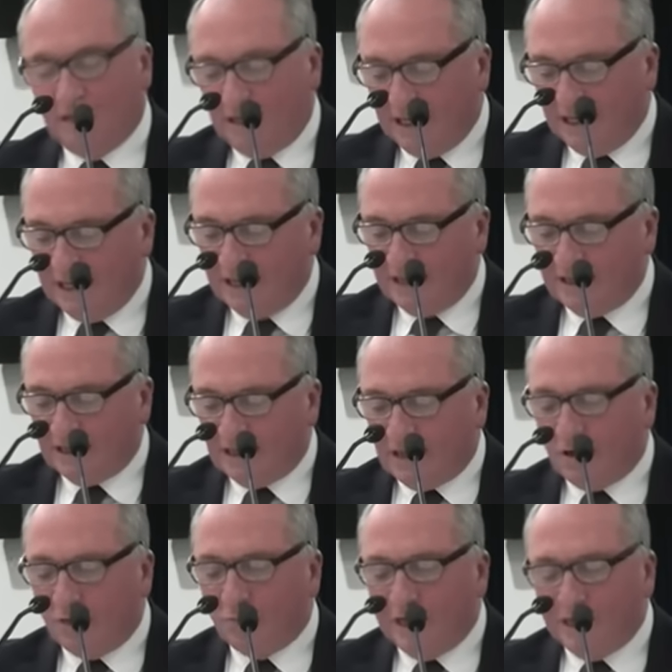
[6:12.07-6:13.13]
And
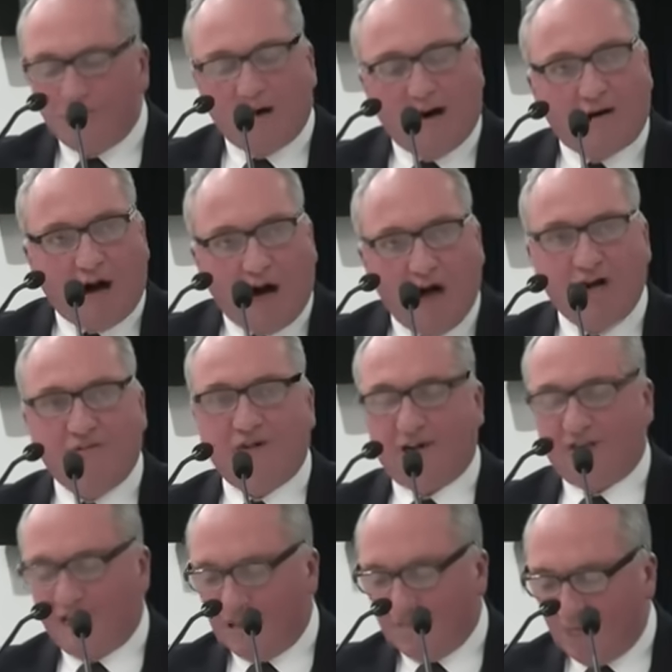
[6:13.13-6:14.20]
we are
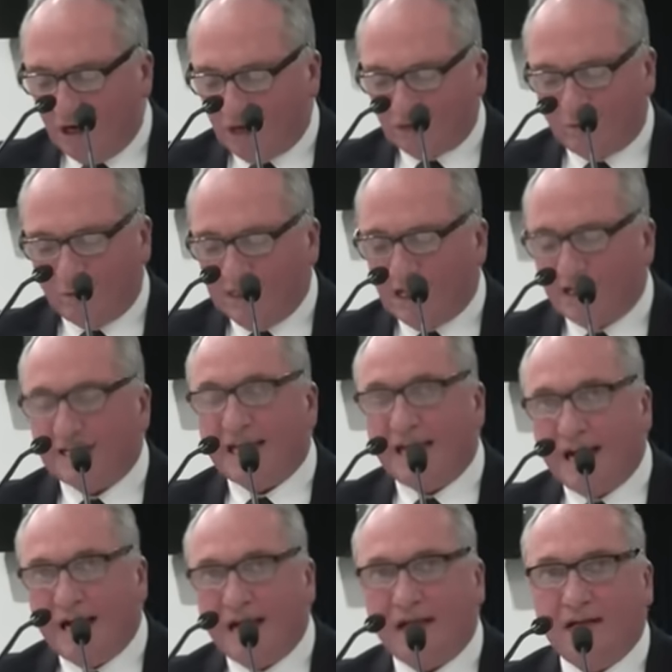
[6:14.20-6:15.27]
over the emotion. We don't
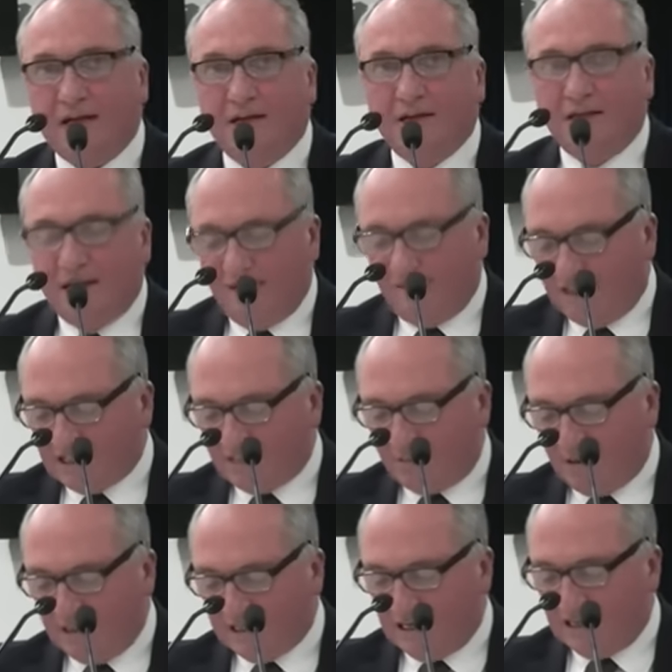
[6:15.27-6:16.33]
care if as a
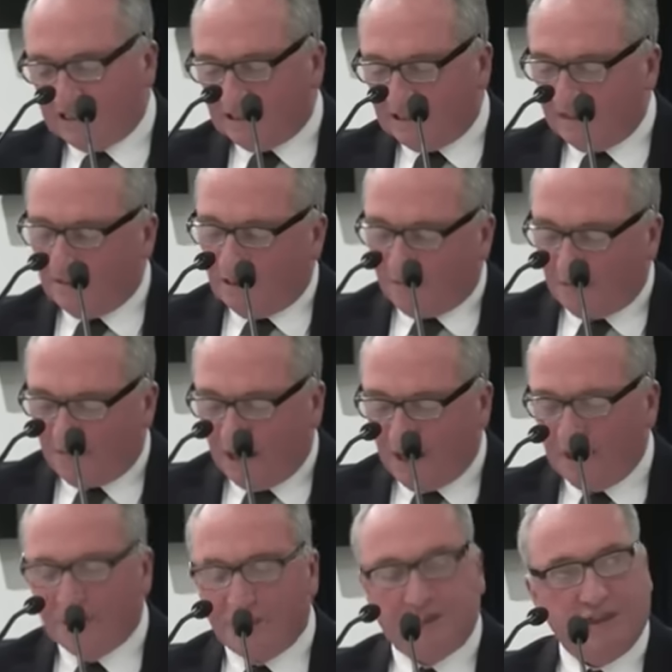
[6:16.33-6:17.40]

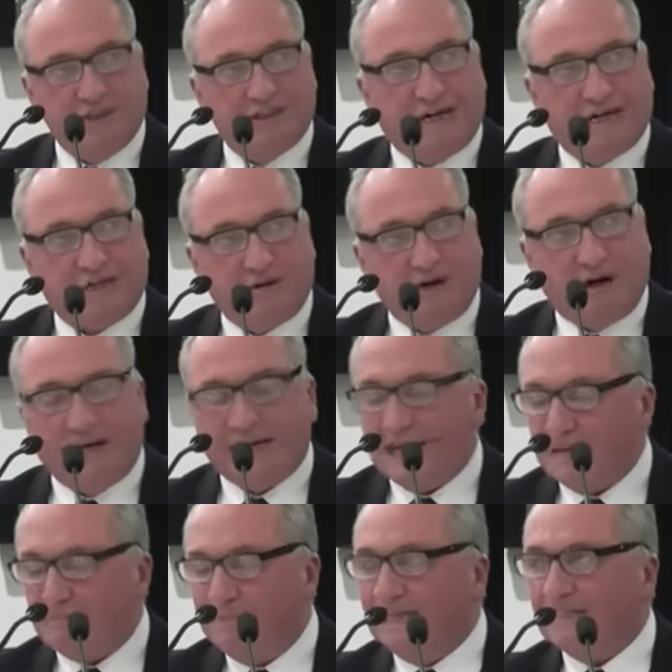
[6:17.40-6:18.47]
proponent you start crying.
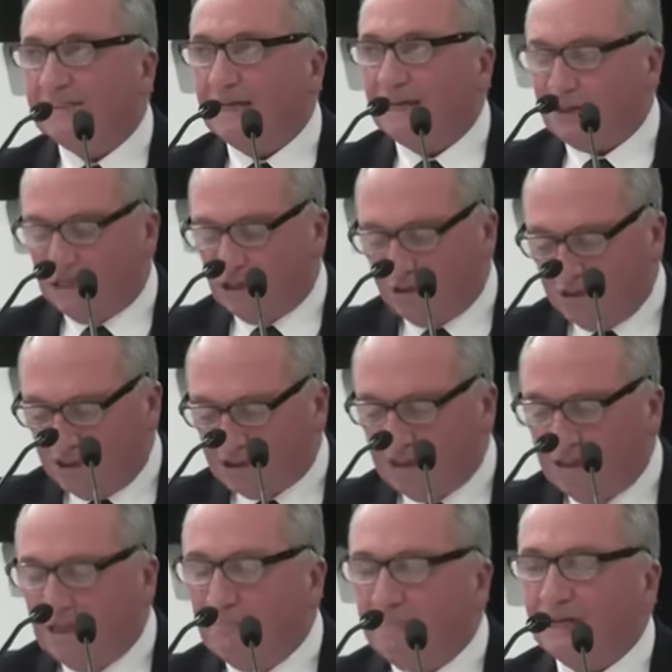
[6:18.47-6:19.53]
It means nothing to us
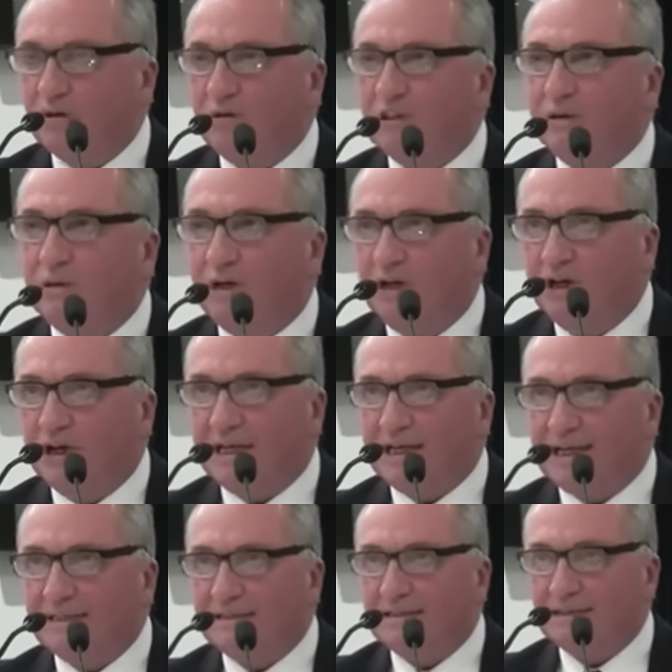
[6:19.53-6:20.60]
because you are
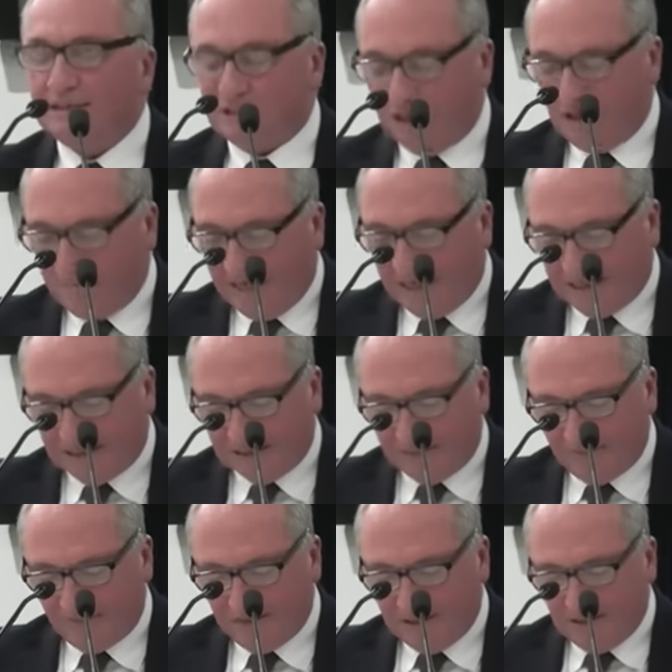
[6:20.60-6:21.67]
hurting us so badly.